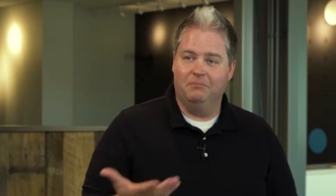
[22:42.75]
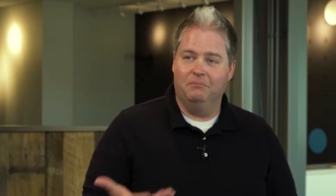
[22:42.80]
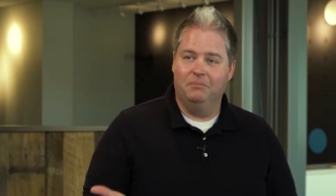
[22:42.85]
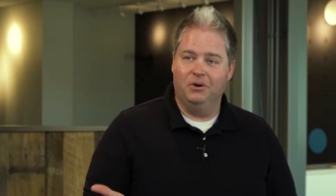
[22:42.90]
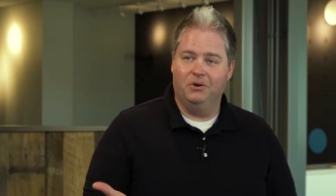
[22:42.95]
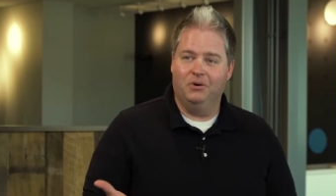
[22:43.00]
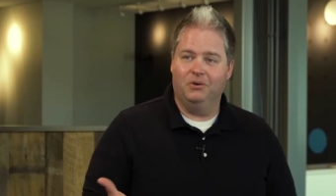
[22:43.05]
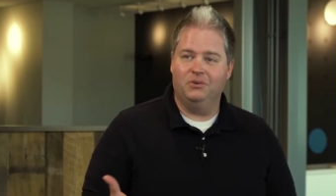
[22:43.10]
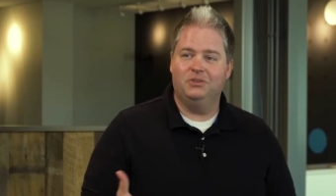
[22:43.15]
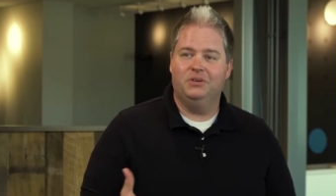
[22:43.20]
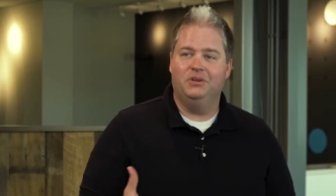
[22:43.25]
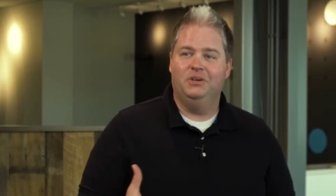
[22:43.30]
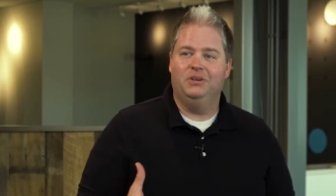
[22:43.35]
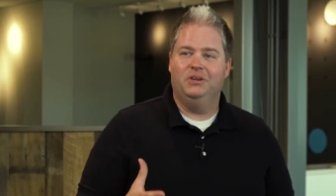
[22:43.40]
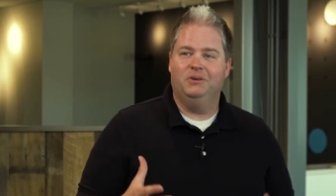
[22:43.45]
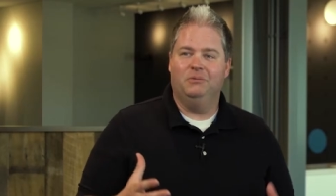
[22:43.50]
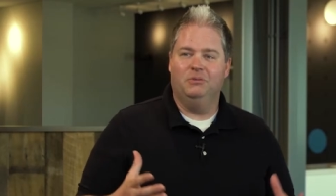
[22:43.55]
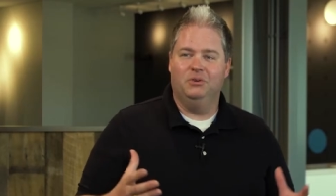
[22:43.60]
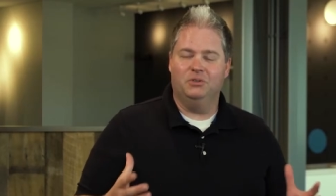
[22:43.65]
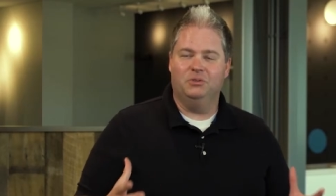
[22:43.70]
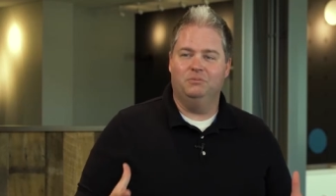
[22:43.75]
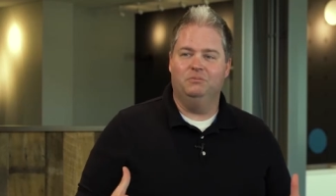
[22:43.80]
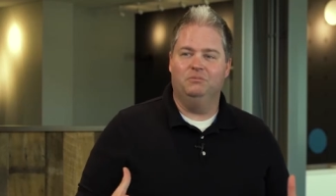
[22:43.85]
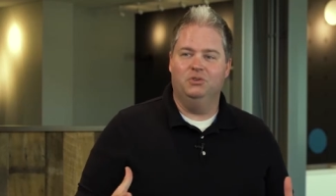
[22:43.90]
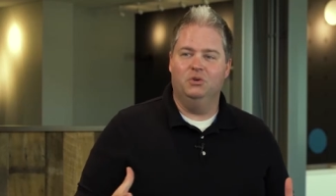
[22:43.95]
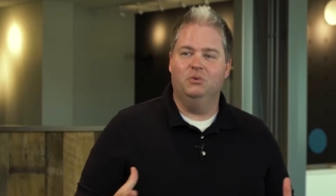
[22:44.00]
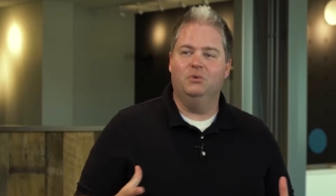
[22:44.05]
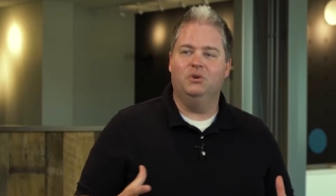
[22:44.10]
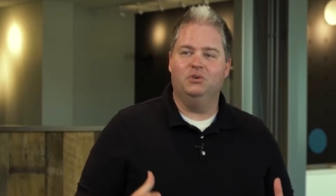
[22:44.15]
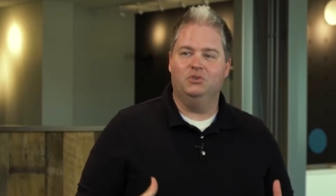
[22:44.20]
built, was
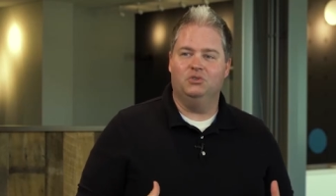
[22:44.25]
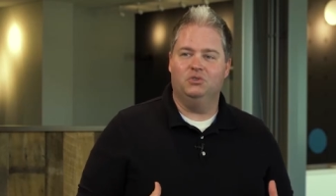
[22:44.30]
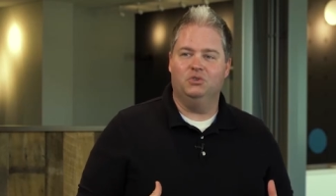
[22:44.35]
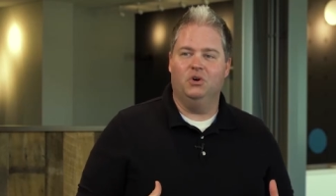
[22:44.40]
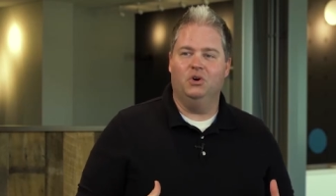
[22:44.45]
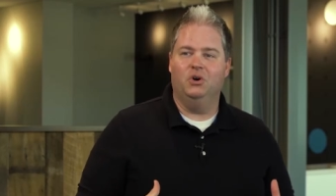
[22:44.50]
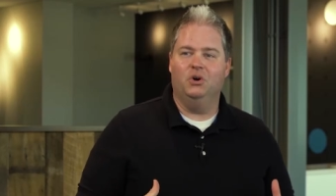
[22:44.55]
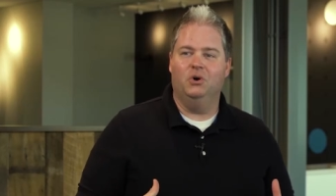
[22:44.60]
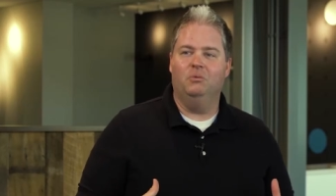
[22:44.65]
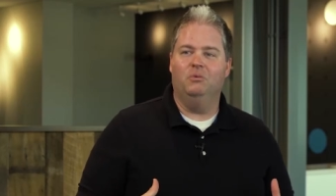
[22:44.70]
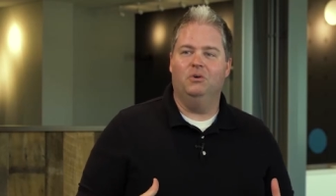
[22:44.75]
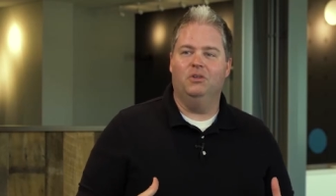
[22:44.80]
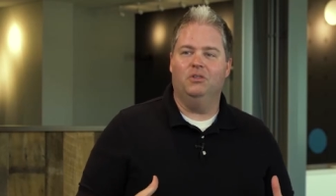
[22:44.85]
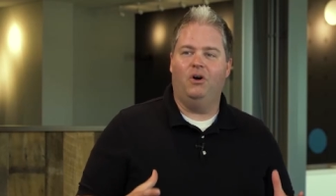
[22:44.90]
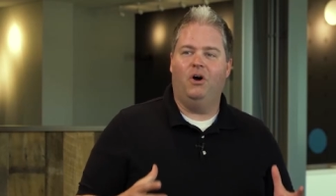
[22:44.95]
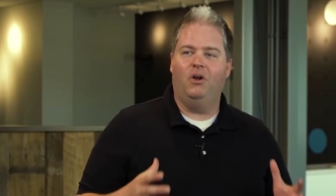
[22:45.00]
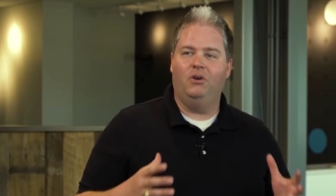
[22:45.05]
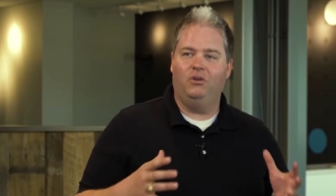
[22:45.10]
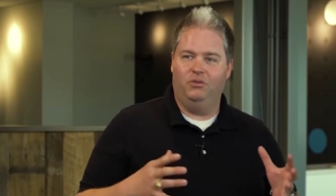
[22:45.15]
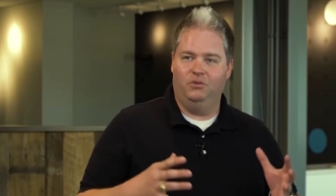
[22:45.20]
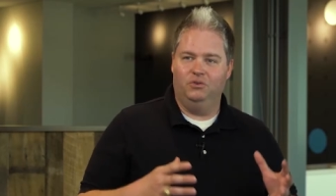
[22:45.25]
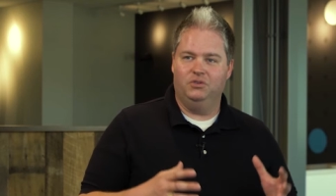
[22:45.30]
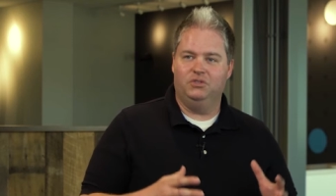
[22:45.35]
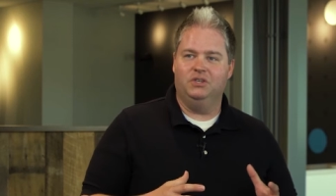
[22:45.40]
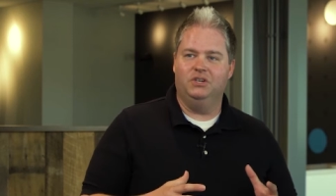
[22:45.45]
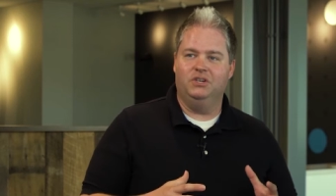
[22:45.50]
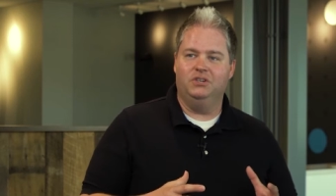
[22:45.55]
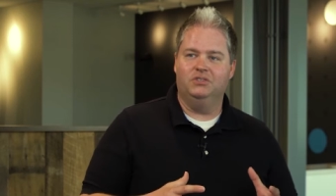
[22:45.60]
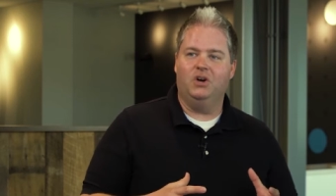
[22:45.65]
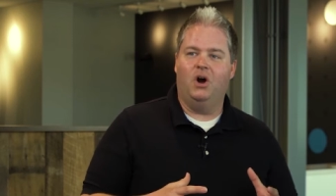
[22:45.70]
doing so with all of those
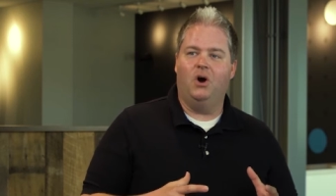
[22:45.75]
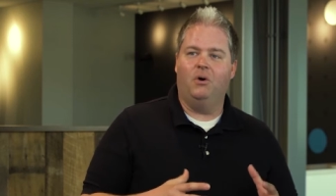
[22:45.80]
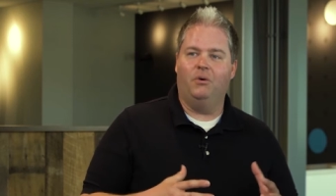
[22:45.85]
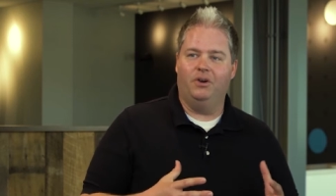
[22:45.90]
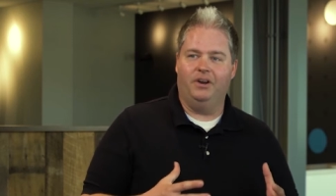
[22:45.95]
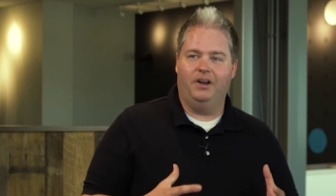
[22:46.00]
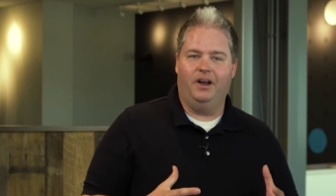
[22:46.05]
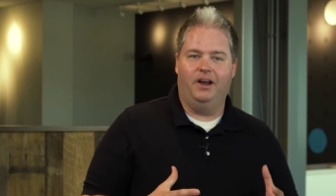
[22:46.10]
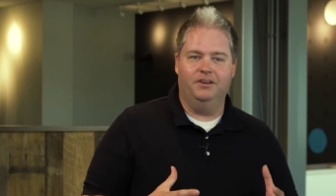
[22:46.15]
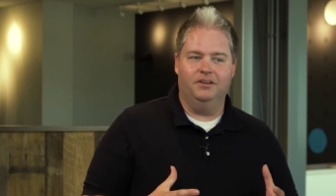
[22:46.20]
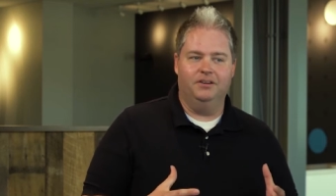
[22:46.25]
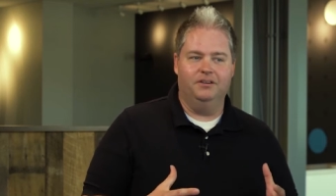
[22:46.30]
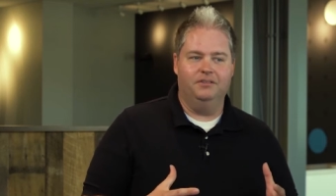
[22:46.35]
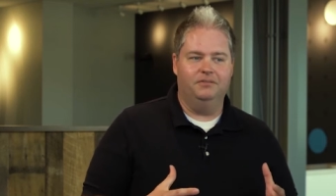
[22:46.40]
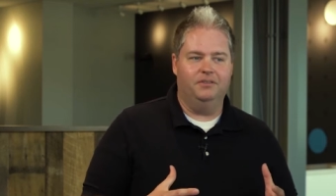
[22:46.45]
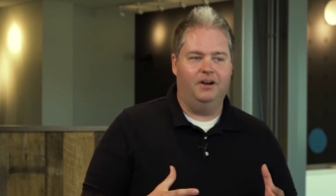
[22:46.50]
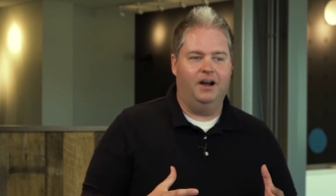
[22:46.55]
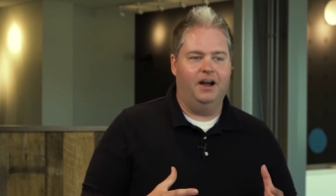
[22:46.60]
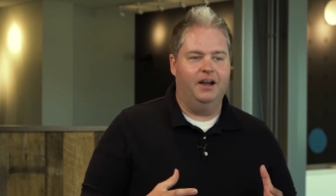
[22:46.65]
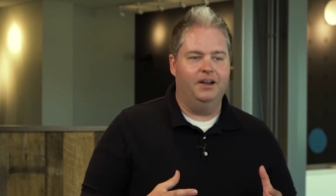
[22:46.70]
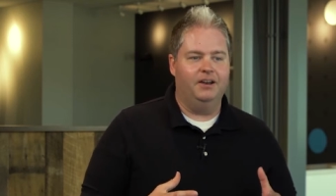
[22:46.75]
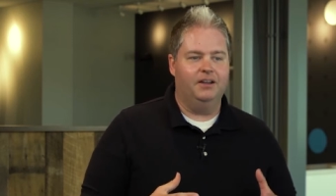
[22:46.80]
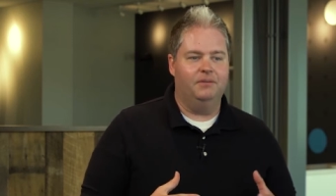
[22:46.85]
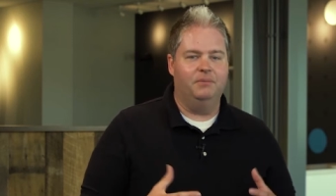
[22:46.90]
things already identified.